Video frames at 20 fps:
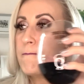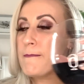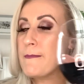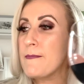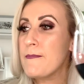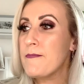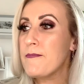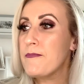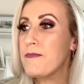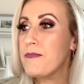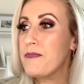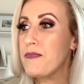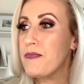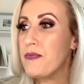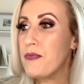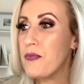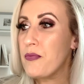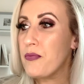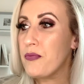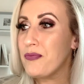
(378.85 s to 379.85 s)

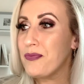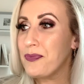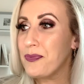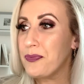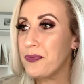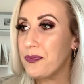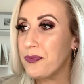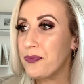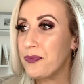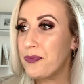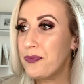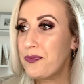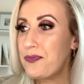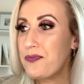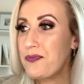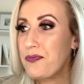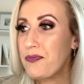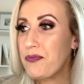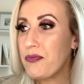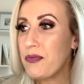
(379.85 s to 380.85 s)

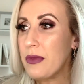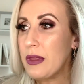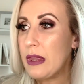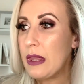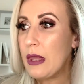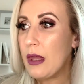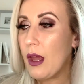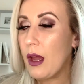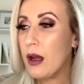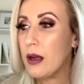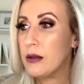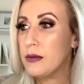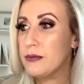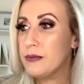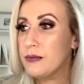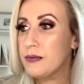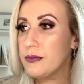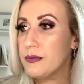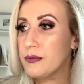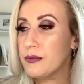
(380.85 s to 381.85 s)

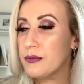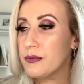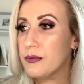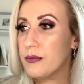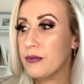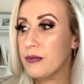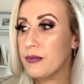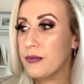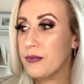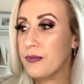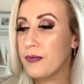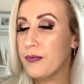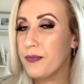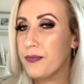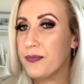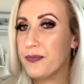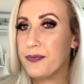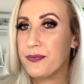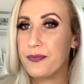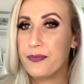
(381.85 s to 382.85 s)

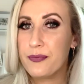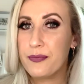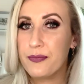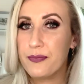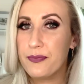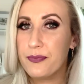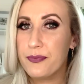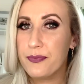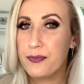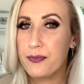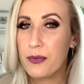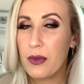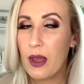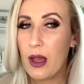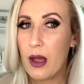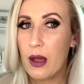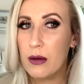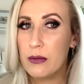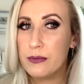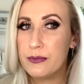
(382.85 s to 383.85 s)

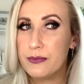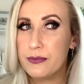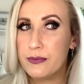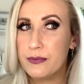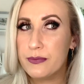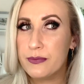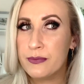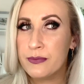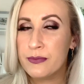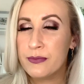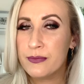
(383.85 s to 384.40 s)
No one is speaking in this clip.